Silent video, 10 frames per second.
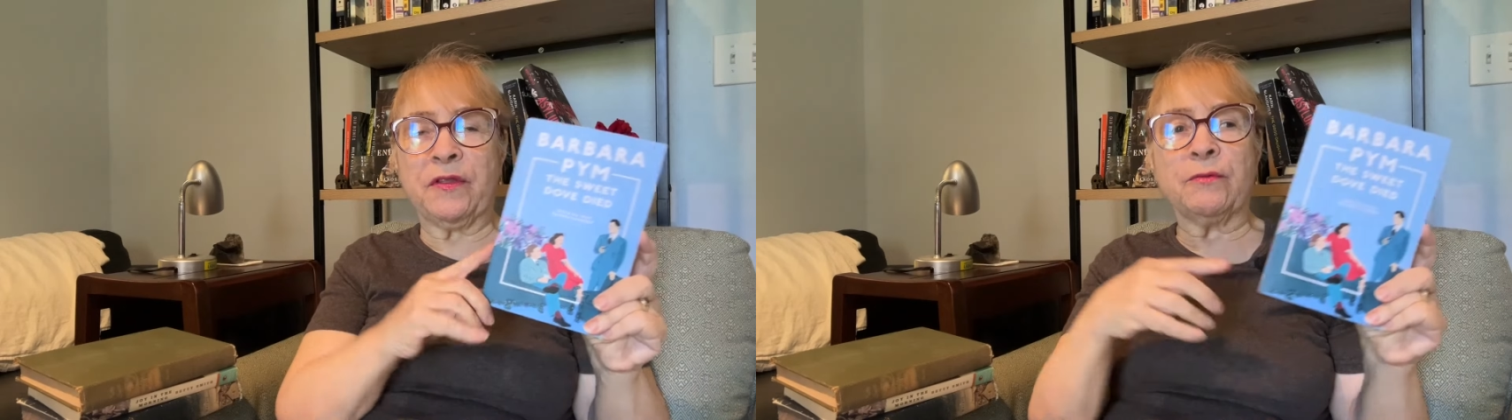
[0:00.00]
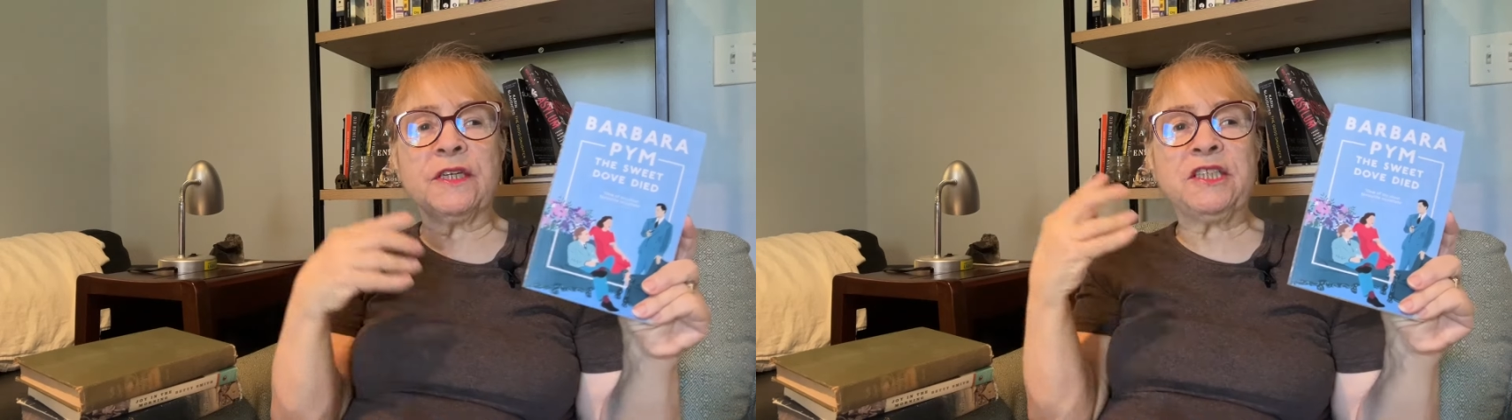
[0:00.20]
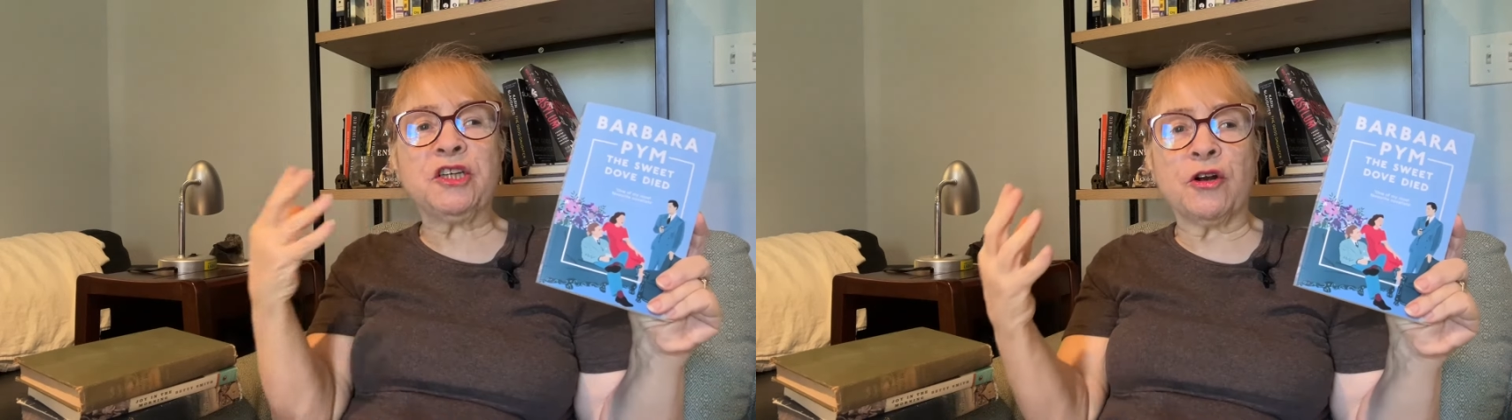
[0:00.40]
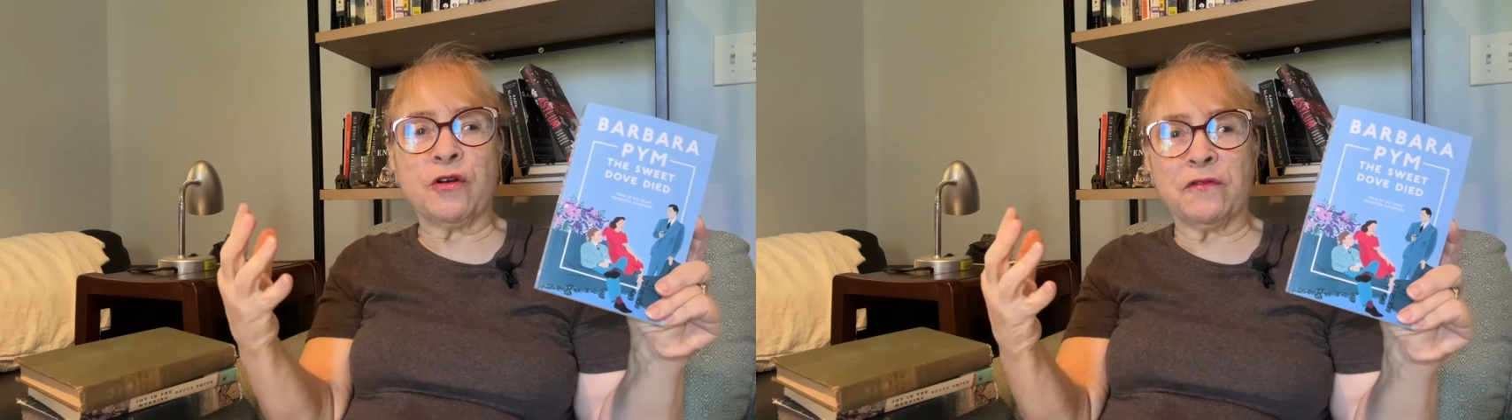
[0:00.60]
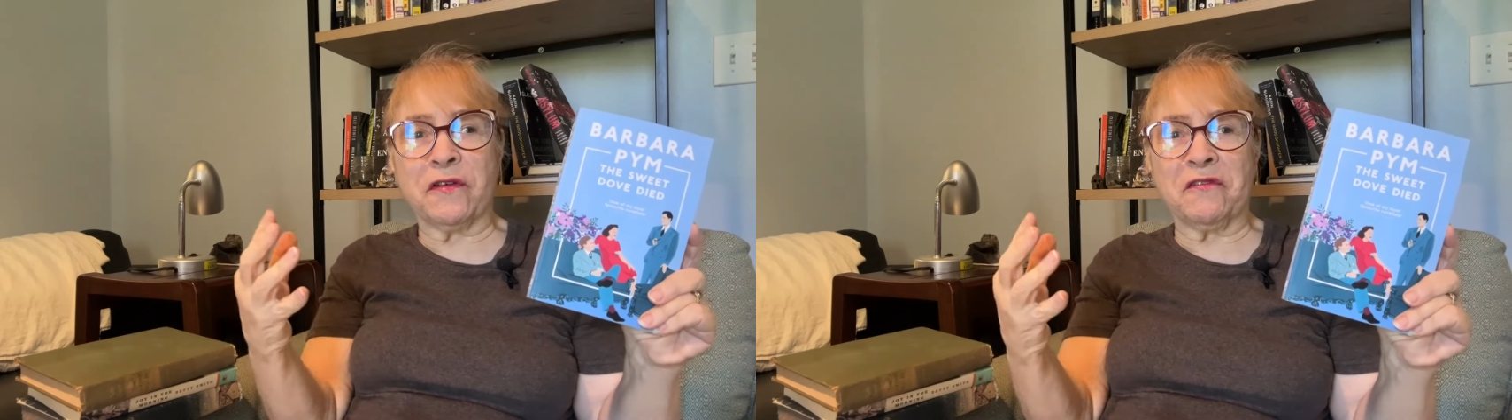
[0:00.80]
the
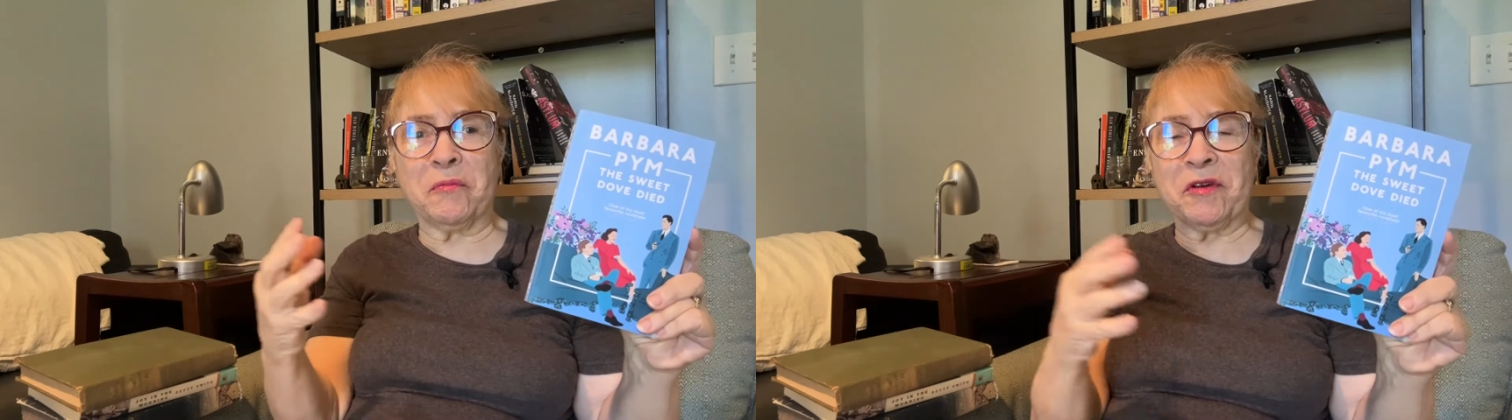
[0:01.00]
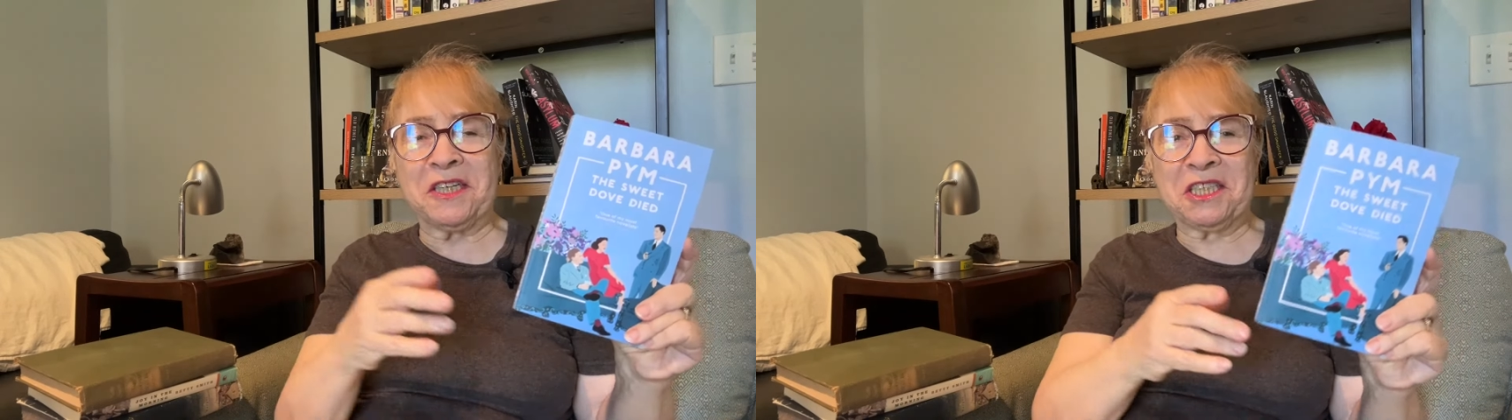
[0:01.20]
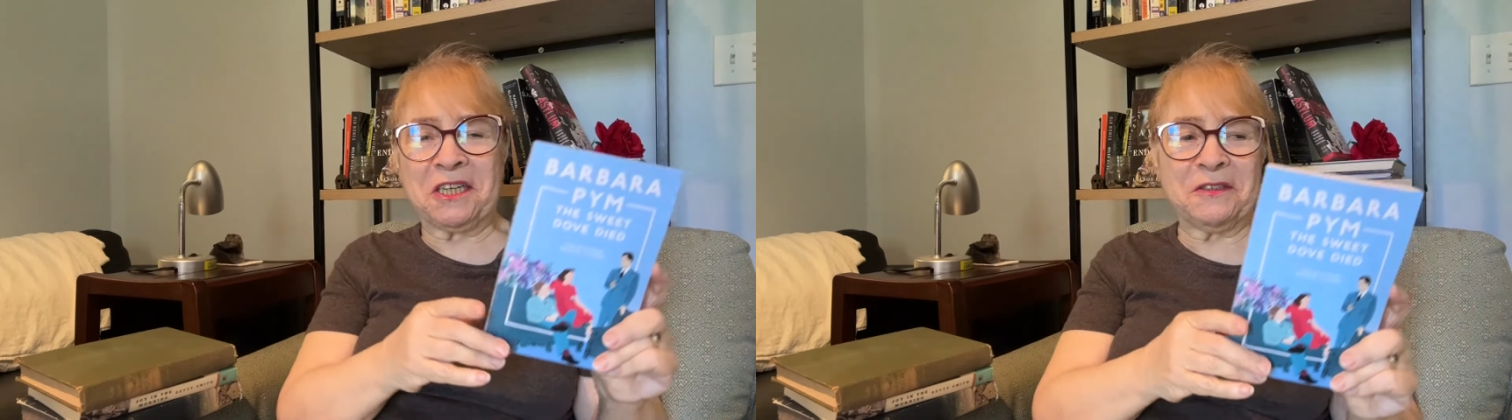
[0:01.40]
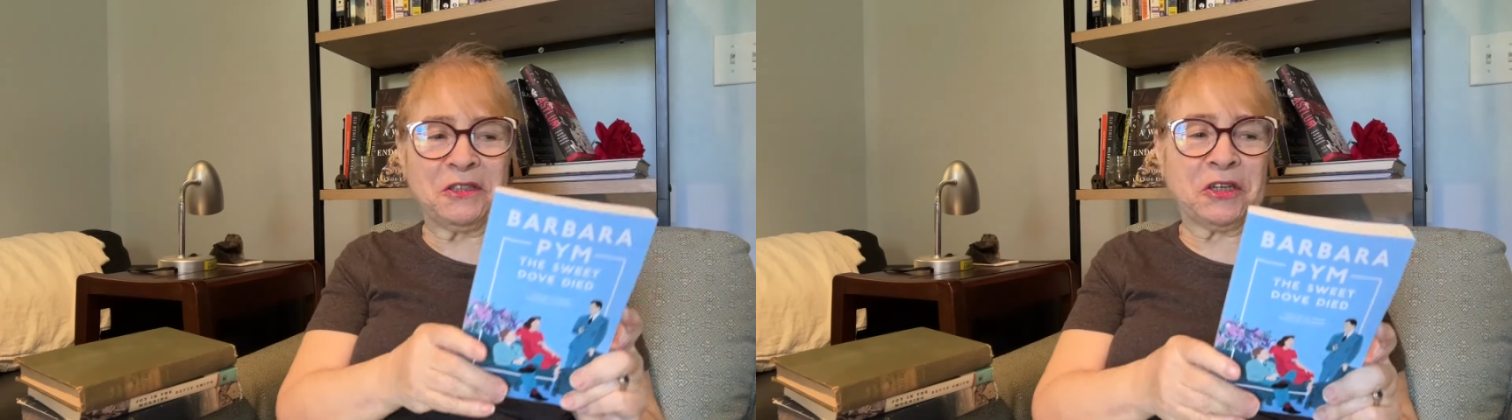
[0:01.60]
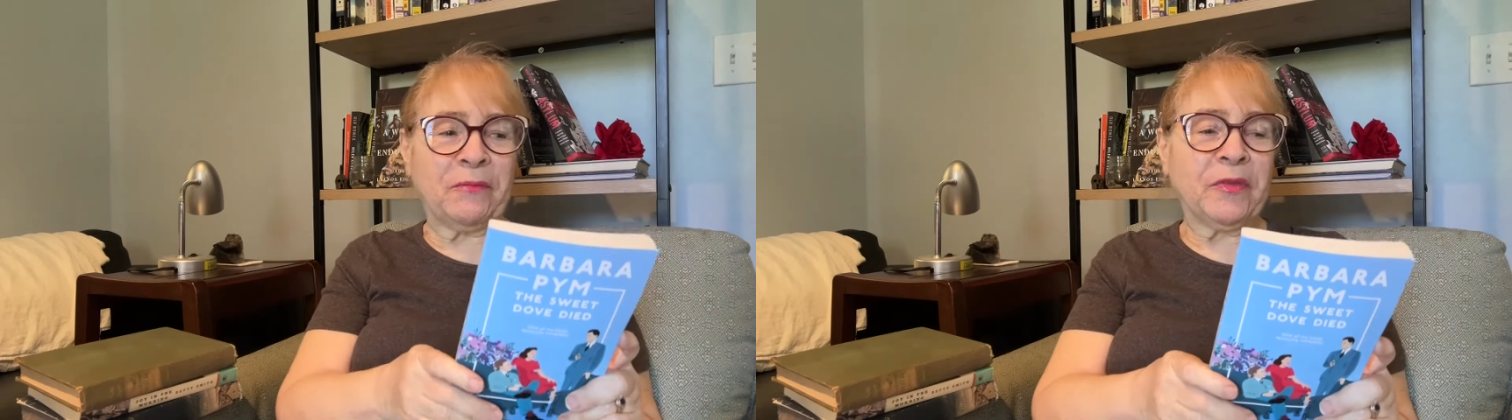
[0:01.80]
reserve of British
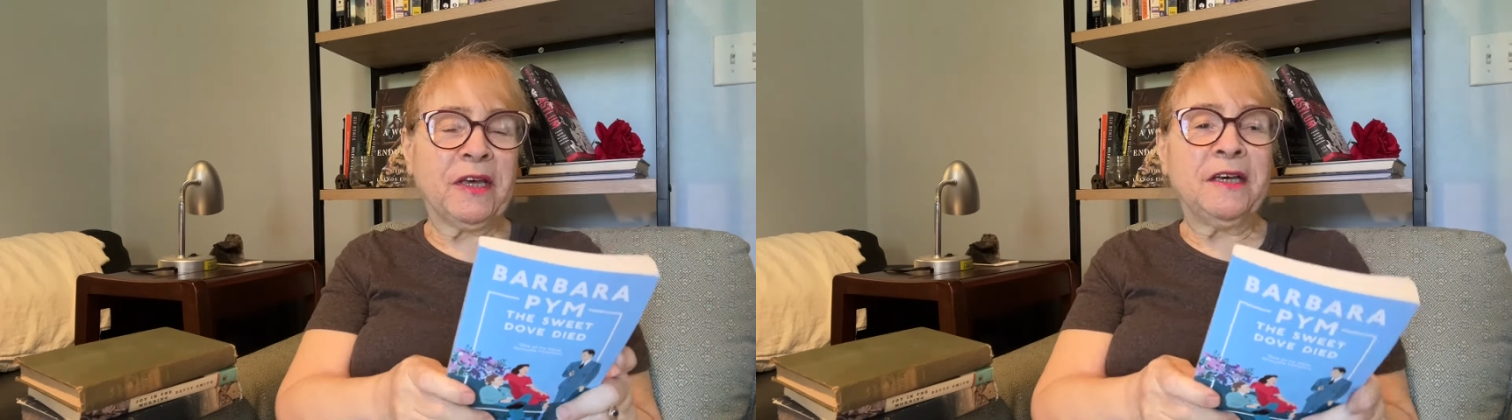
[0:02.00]
culture.